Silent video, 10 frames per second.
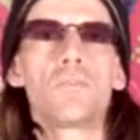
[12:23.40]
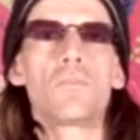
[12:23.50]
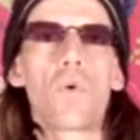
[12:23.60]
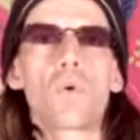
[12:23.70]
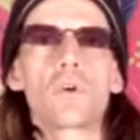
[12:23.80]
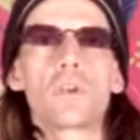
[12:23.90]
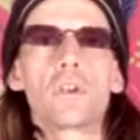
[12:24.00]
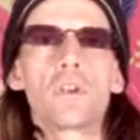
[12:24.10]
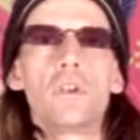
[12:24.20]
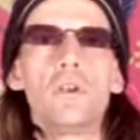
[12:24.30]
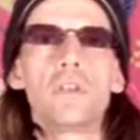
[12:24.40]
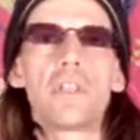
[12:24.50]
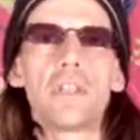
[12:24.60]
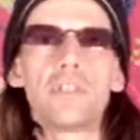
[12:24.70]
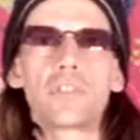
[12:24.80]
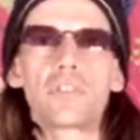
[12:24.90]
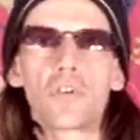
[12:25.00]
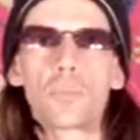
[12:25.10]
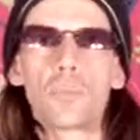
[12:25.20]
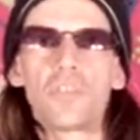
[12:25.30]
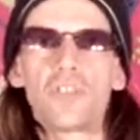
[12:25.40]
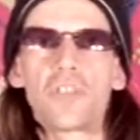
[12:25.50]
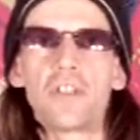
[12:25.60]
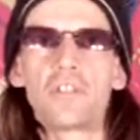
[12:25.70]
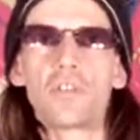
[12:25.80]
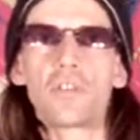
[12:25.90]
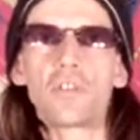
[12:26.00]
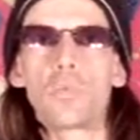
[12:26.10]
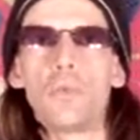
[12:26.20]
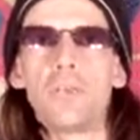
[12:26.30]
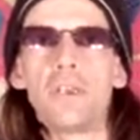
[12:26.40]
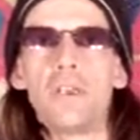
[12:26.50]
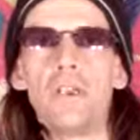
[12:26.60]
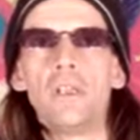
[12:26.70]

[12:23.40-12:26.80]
4. Then the serpent said to the woman,